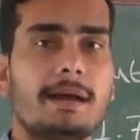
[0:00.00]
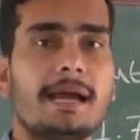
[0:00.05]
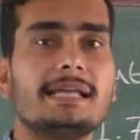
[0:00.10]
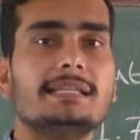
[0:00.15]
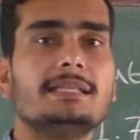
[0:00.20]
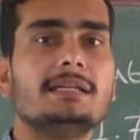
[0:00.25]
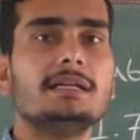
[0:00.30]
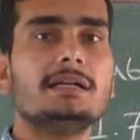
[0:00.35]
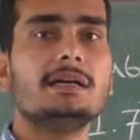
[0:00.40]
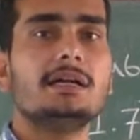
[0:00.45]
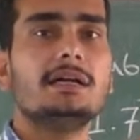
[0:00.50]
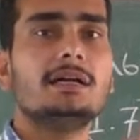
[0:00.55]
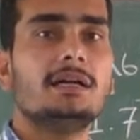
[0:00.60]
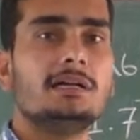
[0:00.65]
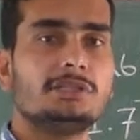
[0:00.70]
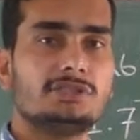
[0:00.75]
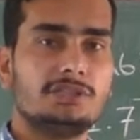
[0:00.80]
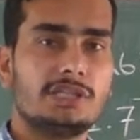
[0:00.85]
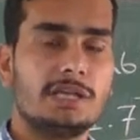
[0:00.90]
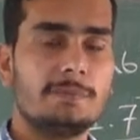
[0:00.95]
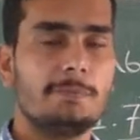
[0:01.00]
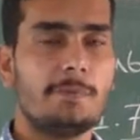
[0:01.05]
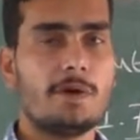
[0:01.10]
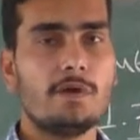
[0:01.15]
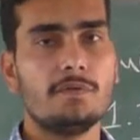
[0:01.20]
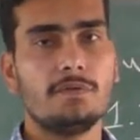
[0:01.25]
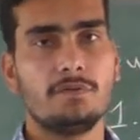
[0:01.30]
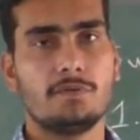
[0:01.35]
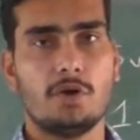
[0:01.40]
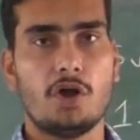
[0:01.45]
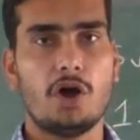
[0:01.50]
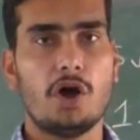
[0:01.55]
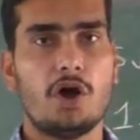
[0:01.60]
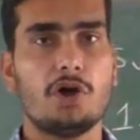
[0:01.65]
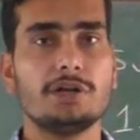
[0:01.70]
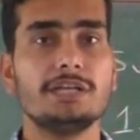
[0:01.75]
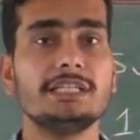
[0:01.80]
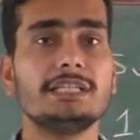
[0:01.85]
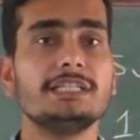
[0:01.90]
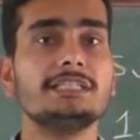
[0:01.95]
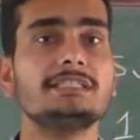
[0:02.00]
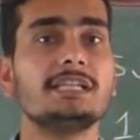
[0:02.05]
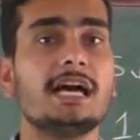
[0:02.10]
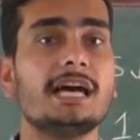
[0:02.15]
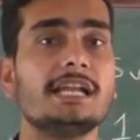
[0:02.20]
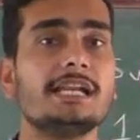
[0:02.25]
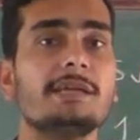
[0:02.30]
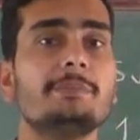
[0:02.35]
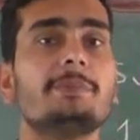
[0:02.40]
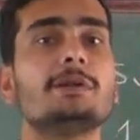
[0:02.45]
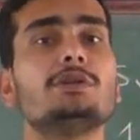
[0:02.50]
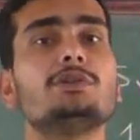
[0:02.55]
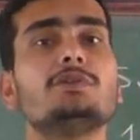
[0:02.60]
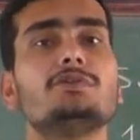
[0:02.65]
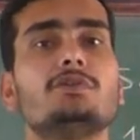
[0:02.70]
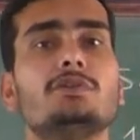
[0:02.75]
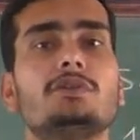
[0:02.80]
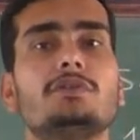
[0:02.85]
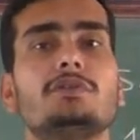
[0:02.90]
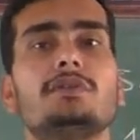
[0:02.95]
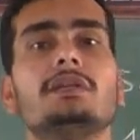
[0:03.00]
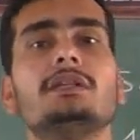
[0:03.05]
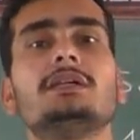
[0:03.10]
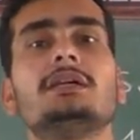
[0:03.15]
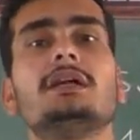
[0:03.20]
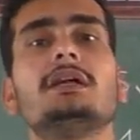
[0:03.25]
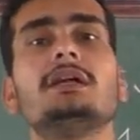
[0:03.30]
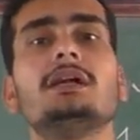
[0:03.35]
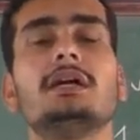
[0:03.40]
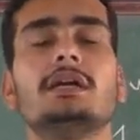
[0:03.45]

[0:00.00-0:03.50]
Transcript: by the step of law or it is unable to fulfill the